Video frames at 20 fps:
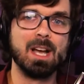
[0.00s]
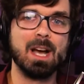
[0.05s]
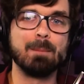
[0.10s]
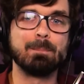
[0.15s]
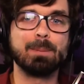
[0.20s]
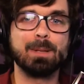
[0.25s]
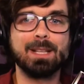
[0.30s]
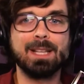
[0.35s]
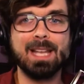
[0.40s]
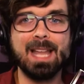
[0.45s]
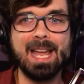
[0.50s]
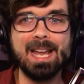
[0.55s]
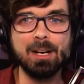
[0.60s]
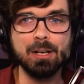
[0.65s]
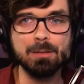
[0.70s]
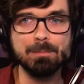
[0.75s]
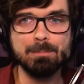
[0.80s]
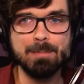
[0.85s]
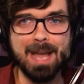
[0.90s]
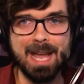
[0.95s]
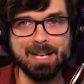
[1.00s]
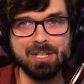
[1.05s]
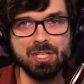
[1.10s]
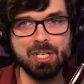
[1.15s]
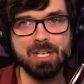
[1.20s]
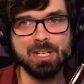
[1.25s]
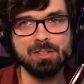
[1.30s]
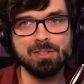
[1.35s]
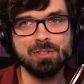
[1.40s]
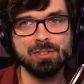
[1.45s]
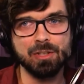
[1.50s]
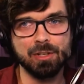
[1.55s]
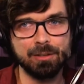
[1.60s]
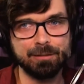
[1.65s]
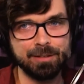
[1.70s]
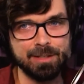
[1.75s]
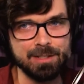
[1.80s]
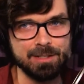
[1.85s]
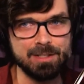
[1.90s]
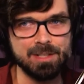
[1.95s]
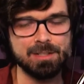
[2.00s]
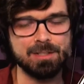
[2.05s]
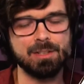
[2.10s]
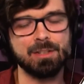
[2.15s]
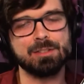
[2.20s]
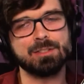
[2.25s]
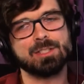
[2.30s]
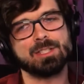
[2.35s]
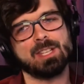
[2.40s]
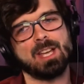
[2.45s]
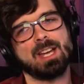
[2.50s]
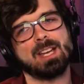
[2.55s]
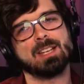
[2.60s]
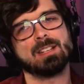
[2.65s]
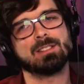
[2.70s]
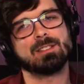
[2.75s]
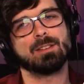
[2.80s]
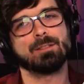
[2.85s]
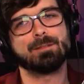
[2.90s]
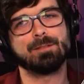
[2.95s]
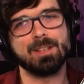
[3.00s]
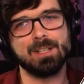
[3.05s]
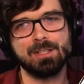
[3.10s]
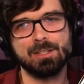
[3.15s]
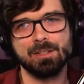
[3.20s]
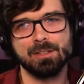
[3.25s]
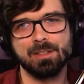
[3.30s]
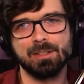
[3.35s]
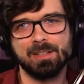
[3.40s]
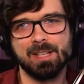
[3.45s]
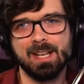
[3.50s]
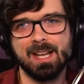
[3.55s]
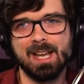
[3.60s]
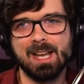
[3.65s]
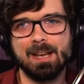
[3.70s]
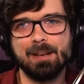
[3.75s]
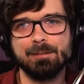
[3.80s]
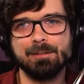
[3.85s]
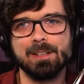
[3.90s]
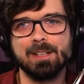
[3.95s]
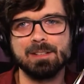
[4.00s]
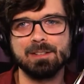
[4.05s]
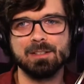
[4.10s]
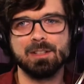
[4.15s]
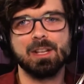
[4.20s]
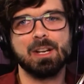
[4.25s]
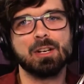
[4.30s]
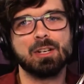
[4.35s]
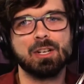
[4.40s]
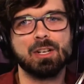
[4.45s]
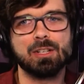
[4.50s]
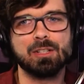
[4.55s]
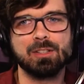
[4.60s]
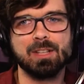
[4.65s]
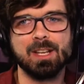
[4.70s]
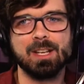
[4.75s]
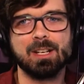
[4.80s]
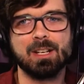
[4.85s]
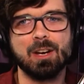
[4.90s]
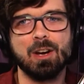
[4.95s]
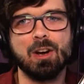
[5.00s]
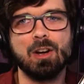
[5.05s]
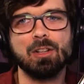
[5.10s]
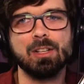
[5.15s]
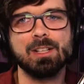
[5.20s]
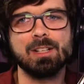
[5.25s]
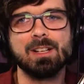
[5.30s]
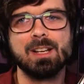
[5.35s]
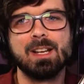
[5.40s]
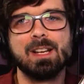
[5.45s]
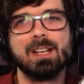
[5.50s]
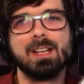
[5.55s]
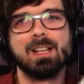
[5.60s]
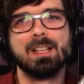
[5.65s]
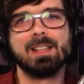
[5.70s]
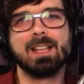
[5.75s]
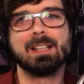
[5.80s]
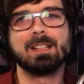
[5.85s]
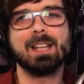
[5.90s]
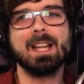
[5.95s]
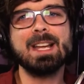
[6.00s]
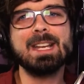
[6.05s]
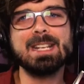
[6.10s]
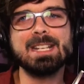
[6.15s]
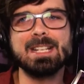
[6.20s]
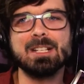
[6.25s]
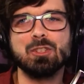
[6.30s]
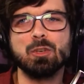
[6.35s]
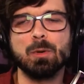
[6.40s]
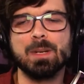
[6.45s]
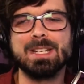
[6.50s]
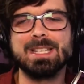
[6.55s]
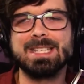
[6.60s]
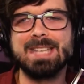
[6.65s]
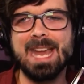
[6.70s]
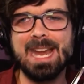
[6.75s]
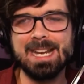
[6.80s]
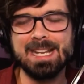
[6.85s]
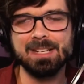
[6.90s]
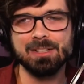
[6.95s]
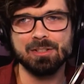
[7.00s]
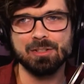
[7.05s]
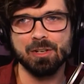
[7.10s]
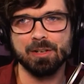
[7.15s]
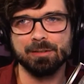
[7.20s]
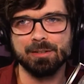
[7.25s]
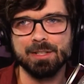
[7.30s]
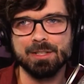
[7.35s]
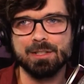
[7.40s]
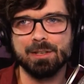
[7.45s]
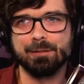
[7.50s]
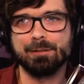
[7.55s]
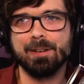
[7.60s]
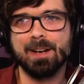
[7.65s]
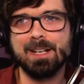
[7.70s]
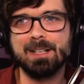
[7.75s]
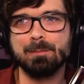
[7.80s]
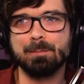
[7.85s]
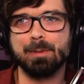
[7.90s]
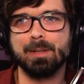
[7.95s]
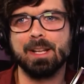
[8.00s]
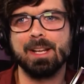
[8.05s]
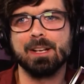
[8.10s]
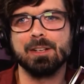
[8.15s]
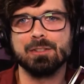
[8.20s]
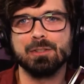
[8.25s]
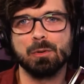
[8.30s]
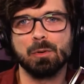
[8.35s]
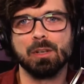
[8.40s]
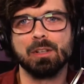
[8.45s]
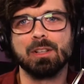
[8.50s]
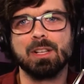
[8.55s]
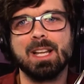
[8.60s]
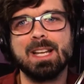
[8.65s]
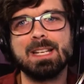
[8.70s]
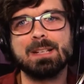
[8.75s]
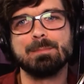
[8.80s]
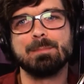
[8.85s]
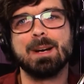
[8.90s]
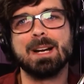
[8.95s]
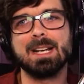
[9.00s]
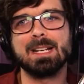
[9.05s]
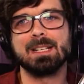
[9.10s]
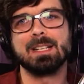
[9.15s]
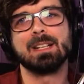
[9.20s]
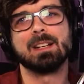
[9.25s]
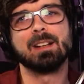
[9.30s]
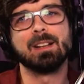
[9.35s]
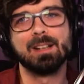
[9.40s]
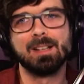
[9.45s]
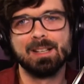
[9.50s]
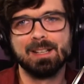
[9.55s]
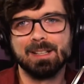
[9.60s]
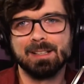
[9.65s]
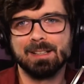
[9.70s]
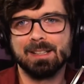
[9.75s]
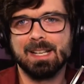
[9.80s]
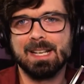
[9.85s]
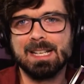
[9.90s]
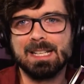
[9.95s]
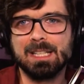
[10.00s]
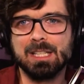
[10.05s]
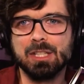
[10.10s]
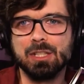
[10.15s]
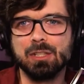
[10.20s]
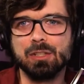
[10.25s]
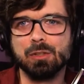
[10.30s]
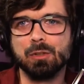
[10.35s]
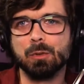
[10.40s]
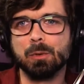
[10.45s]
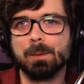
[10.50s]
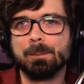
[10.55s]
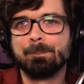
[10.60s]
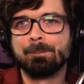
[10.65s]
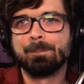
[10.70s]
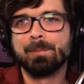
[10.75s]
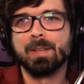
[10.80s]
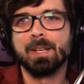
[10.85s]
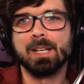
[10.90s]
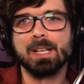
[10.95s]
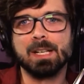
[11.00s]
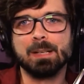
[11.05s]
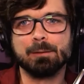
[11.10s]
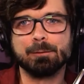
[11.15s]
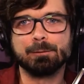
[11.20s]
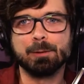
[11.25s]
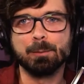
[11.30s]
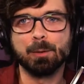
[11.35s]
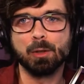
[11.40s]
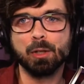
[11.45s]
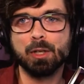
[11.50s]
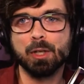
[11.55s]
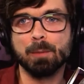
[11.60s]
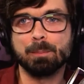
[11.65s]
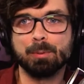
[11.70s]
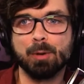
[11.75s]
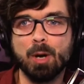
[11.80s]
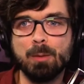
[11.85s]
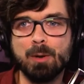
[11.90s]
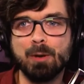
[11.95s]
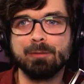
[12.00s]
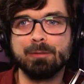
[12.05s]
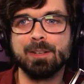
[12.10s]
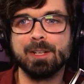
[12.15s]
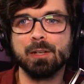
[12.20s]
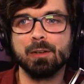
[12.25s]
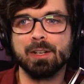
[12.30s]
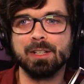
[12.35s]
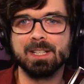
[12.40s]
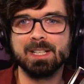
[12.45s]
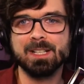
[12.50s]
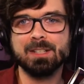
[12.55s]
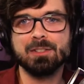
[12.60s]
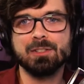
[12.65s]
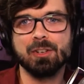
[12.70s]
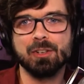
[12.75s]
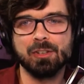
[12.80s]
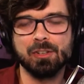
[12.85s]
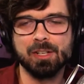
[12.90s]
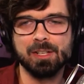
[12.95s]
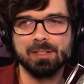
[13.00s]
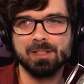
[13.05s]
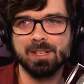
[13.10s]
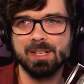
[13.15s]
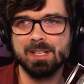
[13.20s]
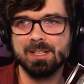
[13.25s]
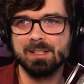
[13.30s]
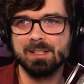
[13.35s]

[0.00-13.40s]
A player matching service is the second feature that they have. They call it, they liken it to a dating service to find players who are like-minded like you. From the look of the promo video on Kickstarter,